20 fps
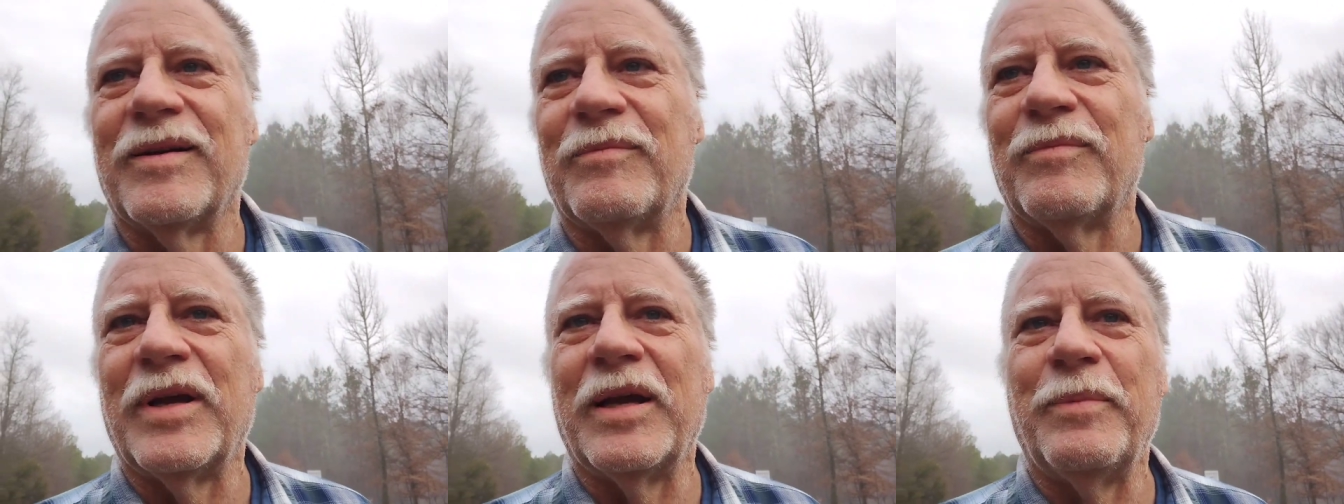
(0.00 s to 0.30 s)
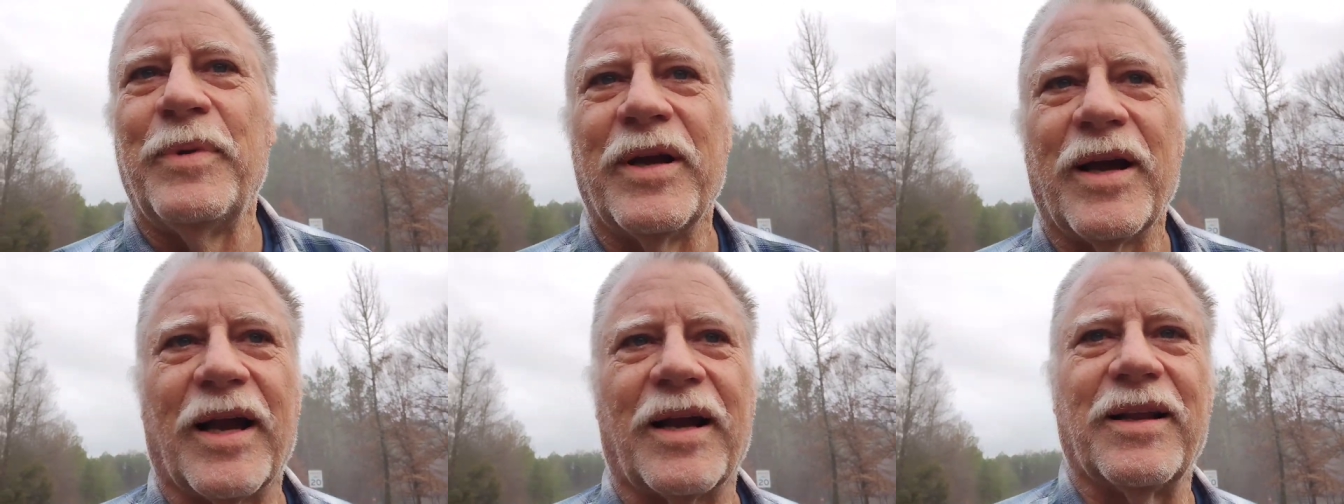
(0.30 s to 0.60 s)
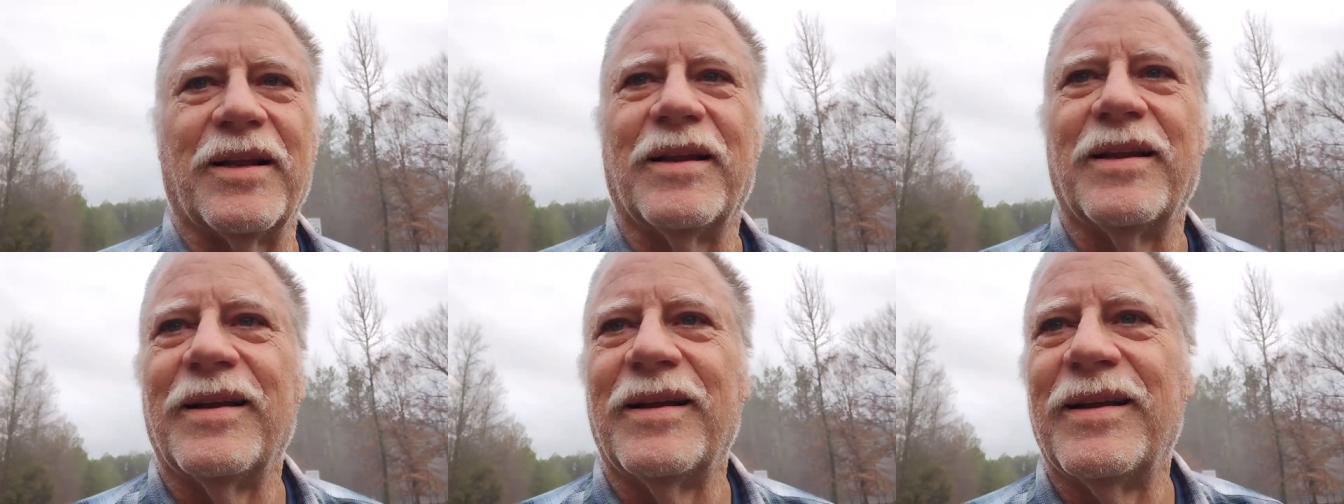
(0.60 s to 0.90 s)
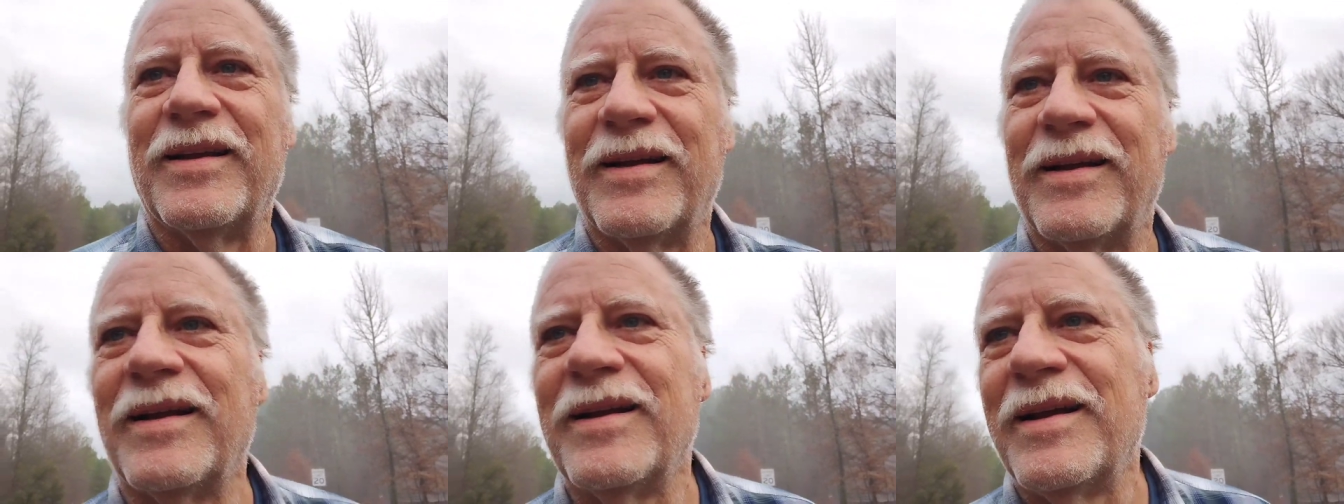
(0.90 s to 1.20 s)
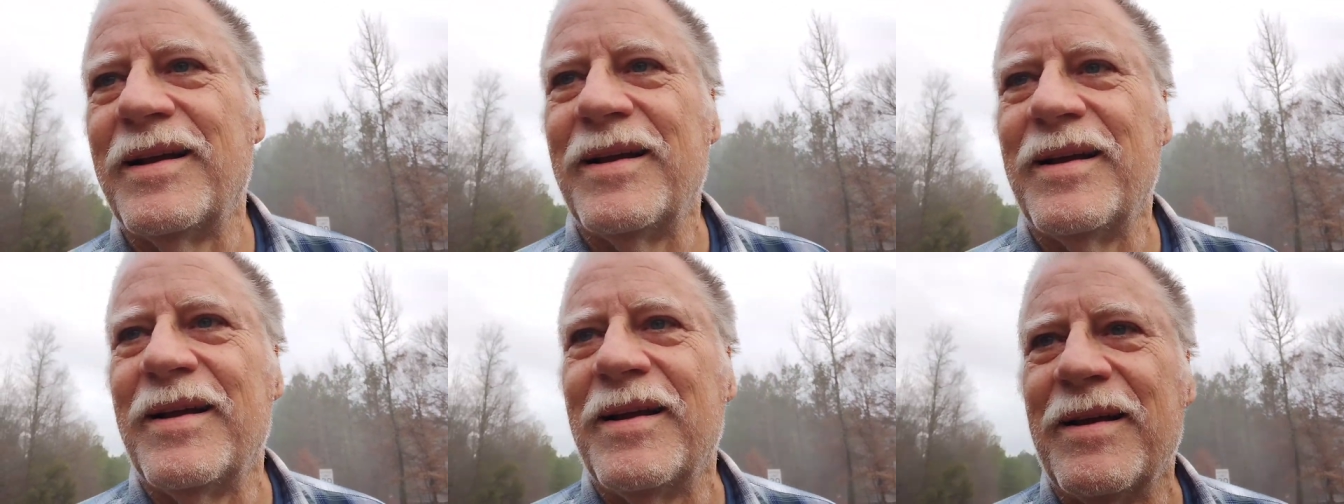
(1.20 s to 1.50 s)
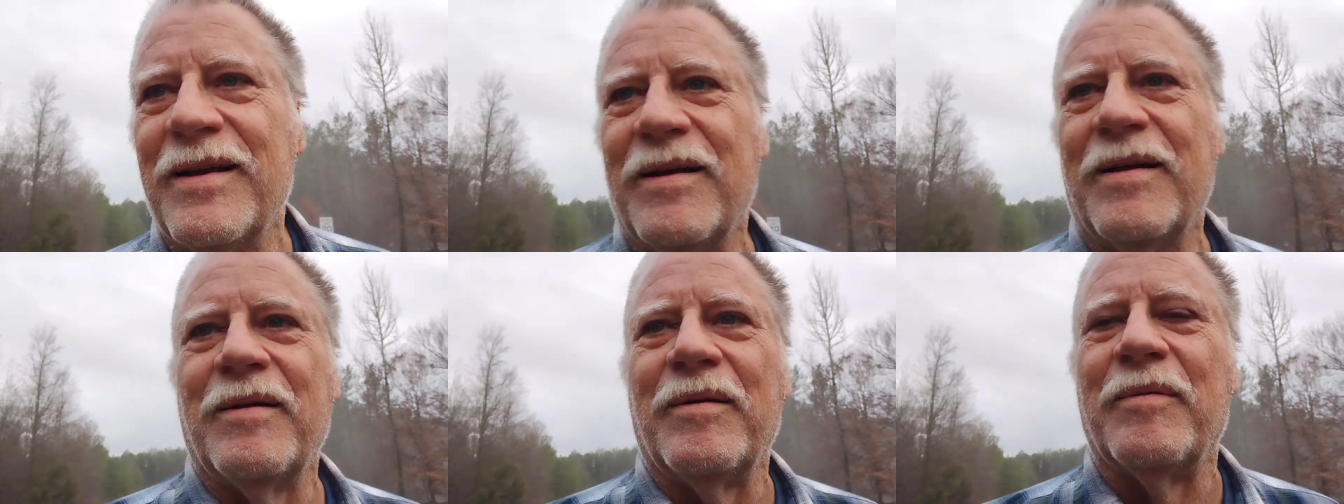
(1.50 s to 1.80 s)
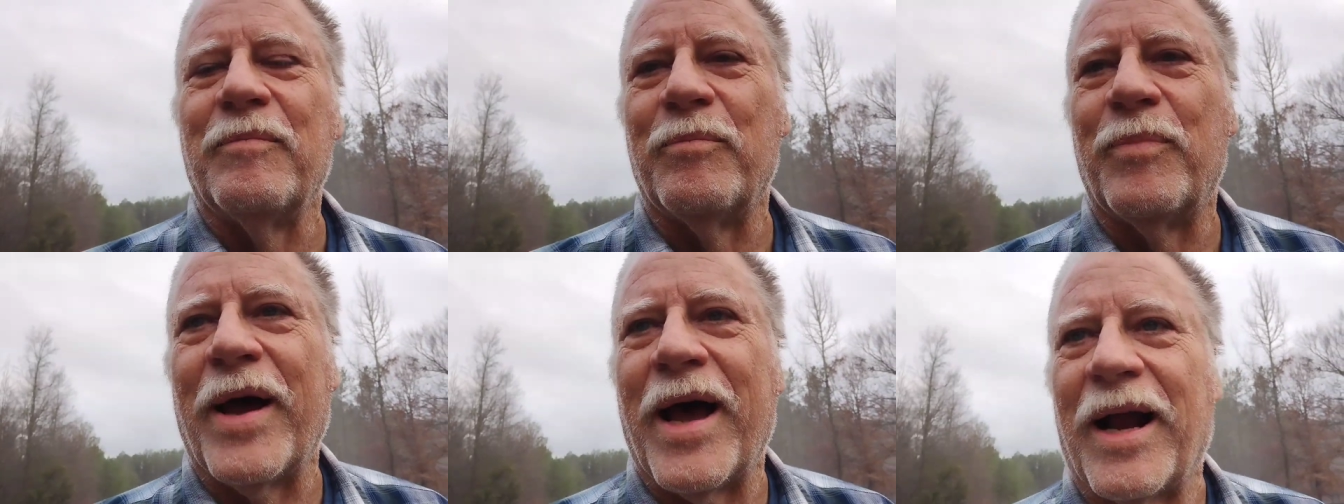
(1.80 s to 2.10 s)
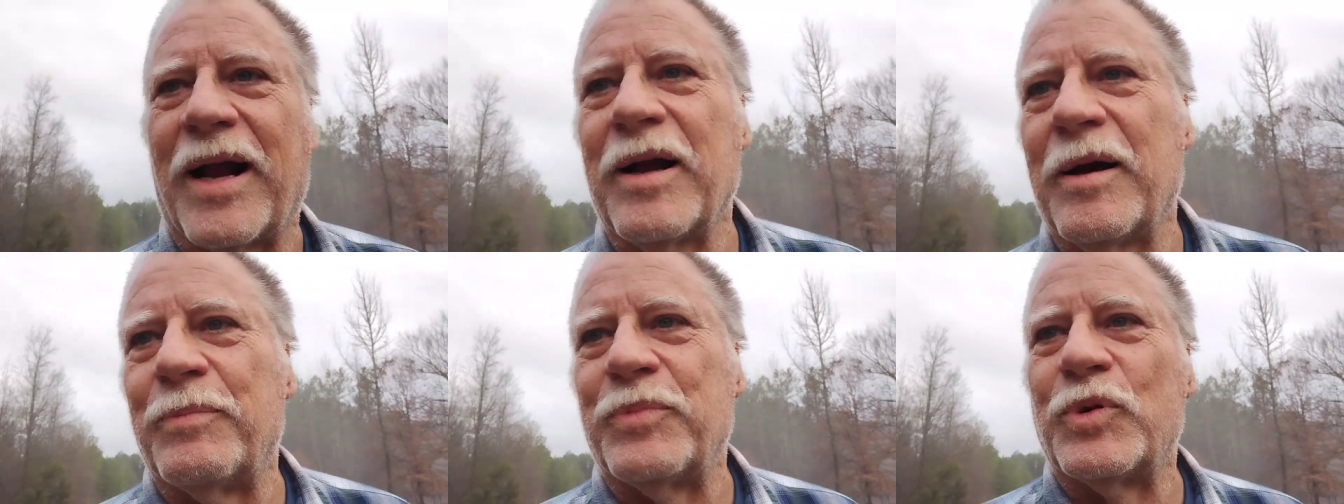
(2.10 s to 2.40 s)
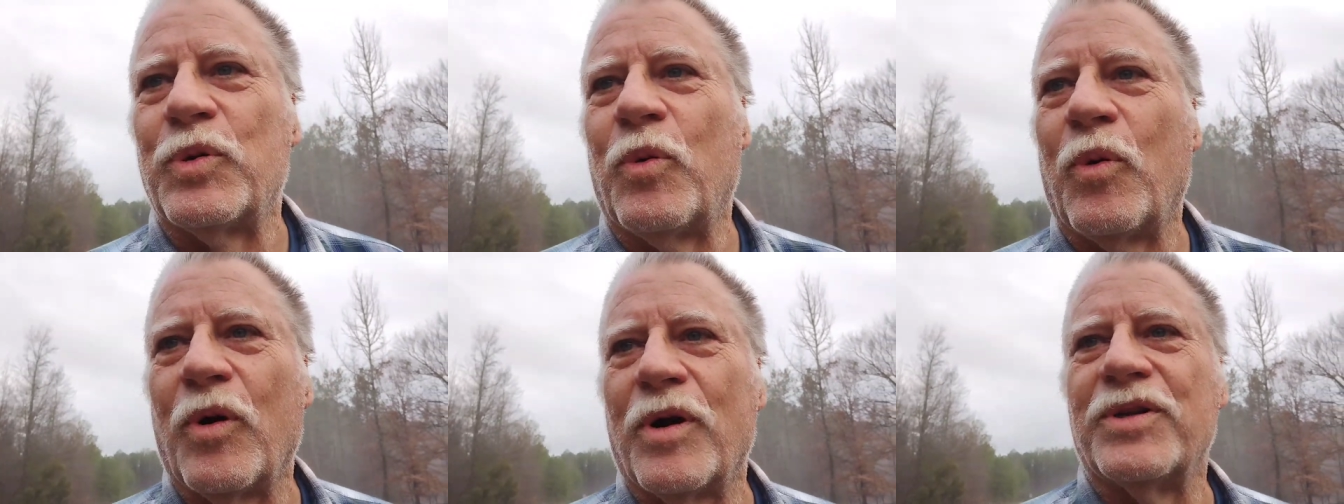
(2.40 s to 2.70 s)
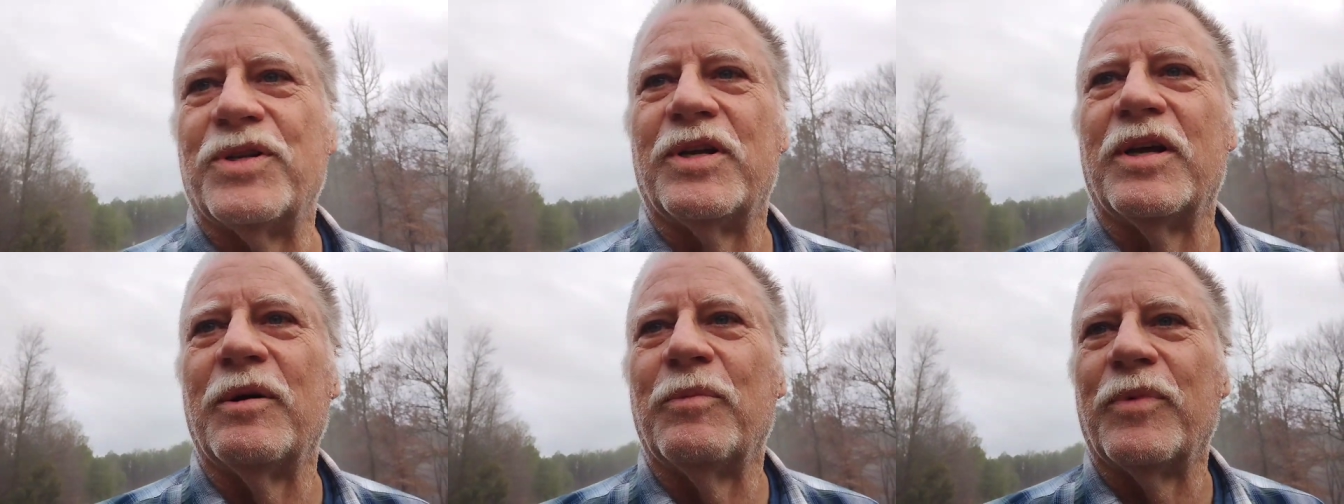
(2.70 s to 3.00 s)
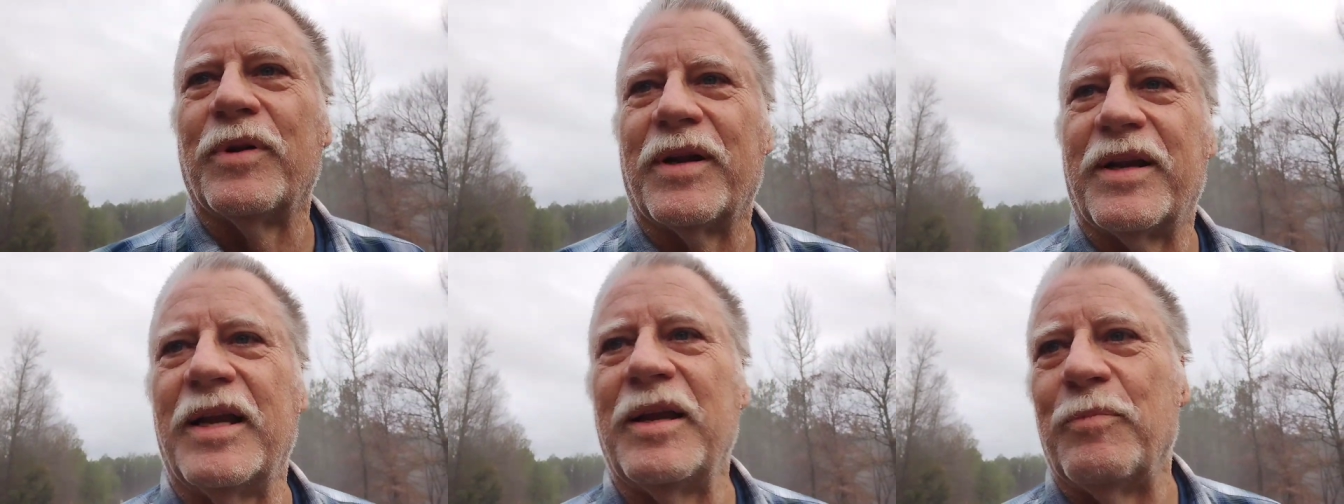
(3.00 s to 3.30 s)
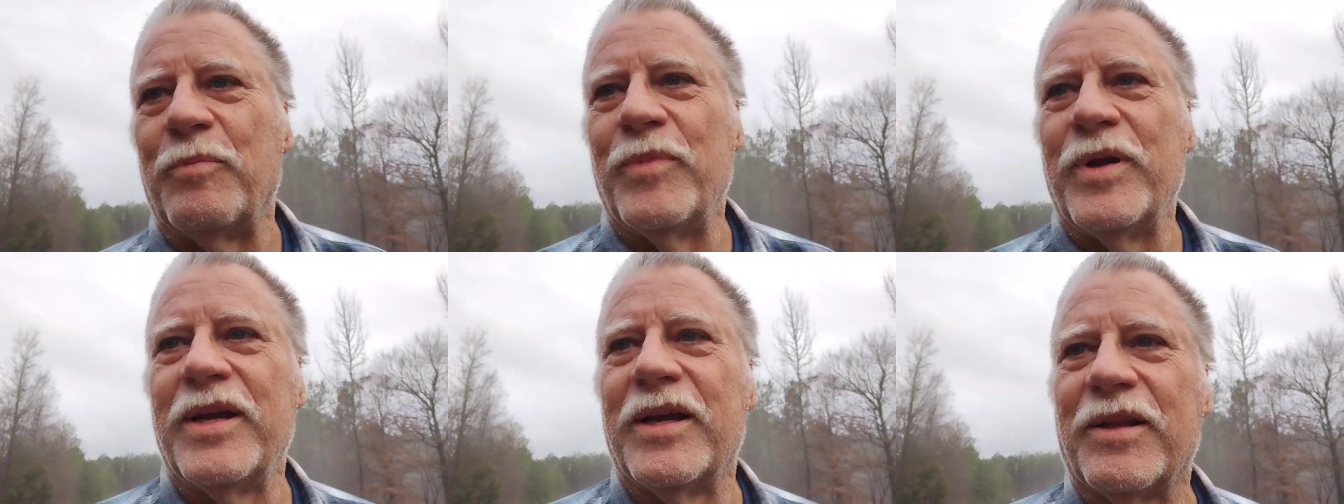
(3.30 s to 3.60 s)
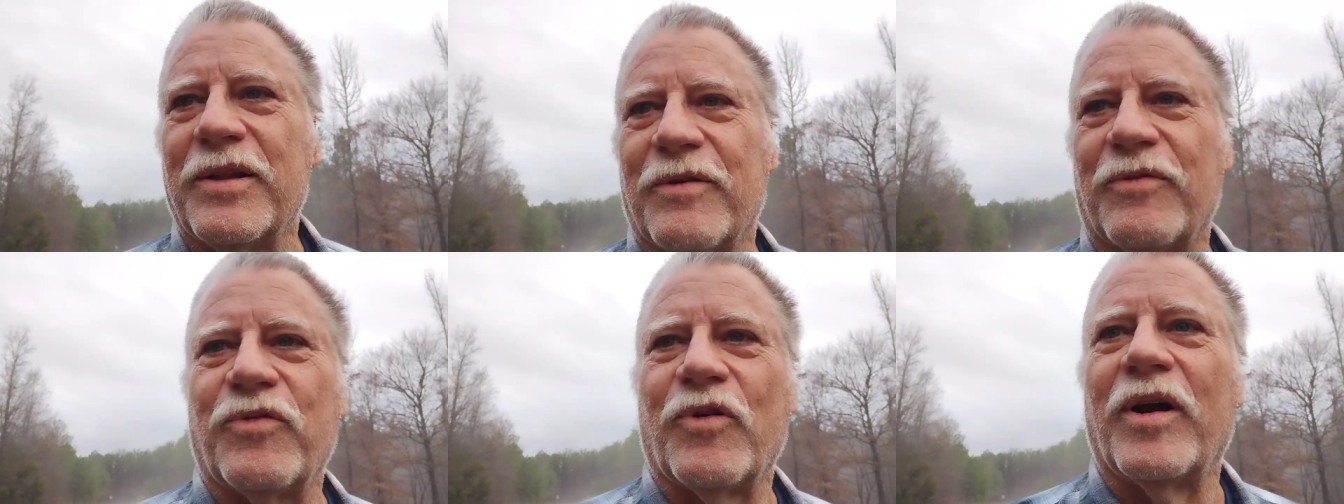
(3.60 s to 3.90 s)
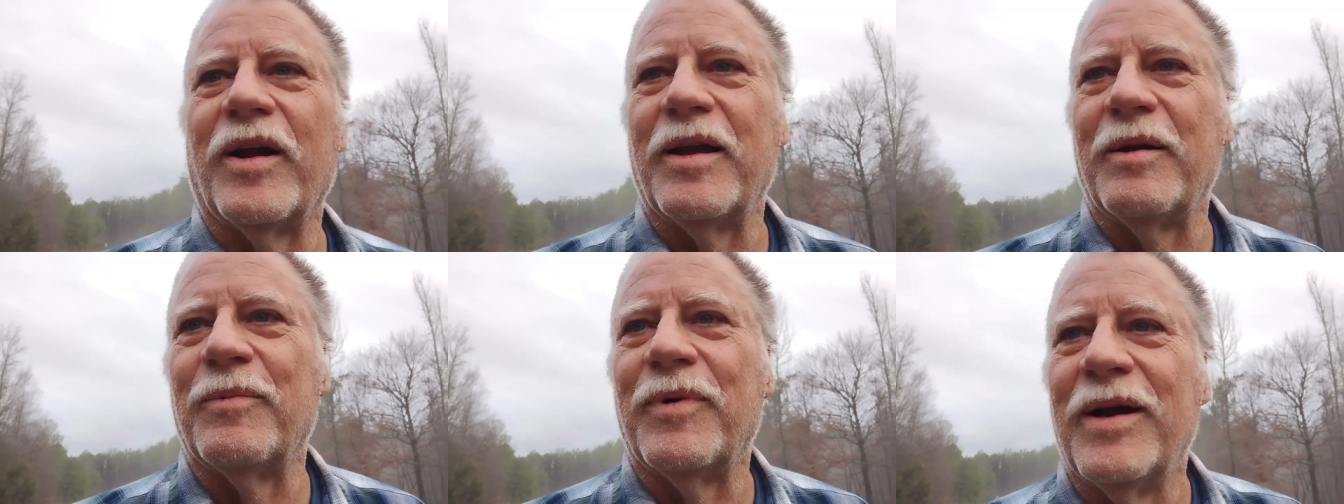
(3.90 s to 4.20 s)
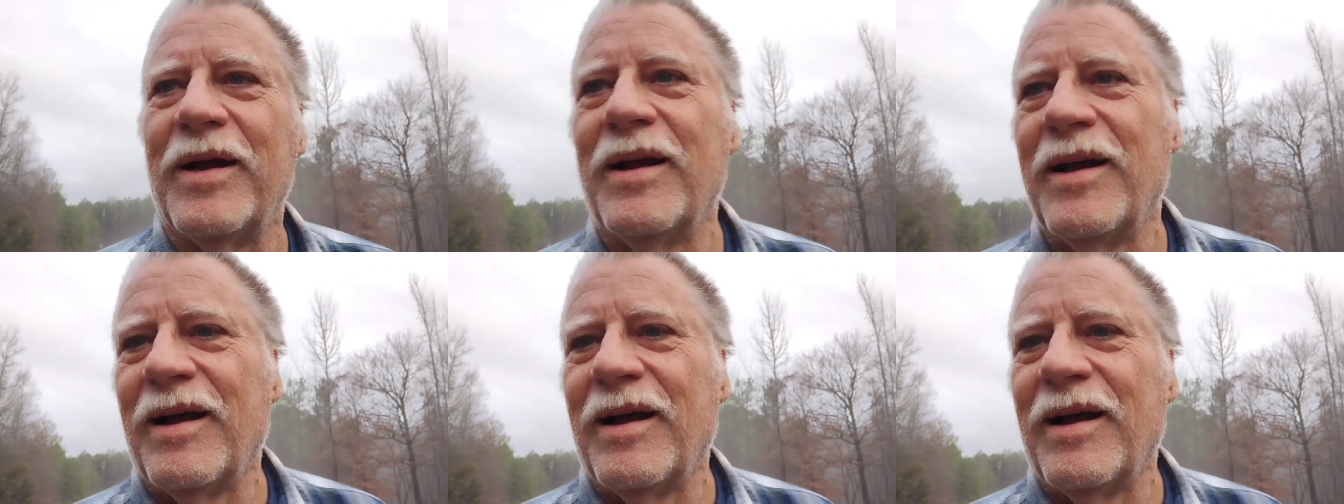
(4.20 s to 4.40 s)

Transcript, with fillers: maybe I can back up towards him and keep me in the frame.